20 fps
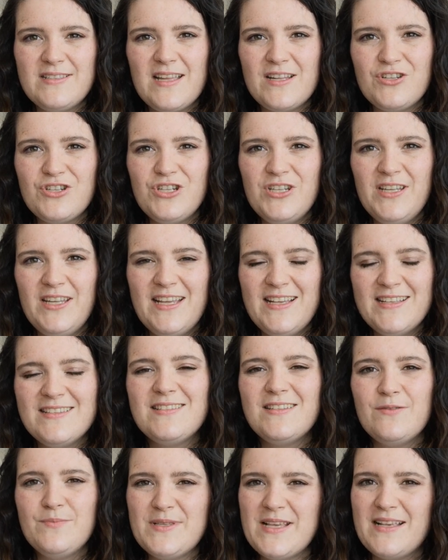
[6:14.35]
that she
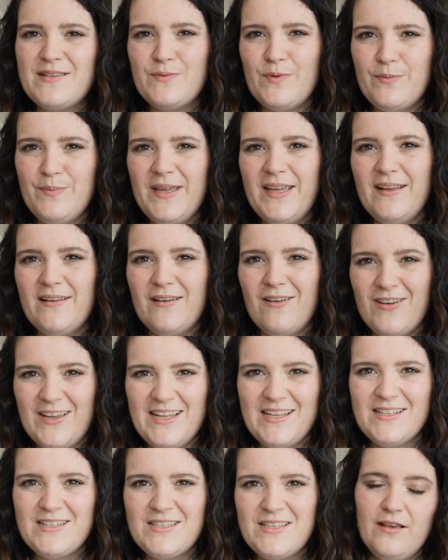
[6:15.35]
isn't obsessed with being
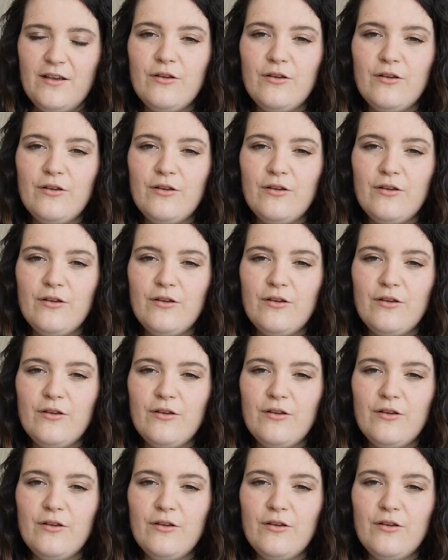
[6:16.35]
liked.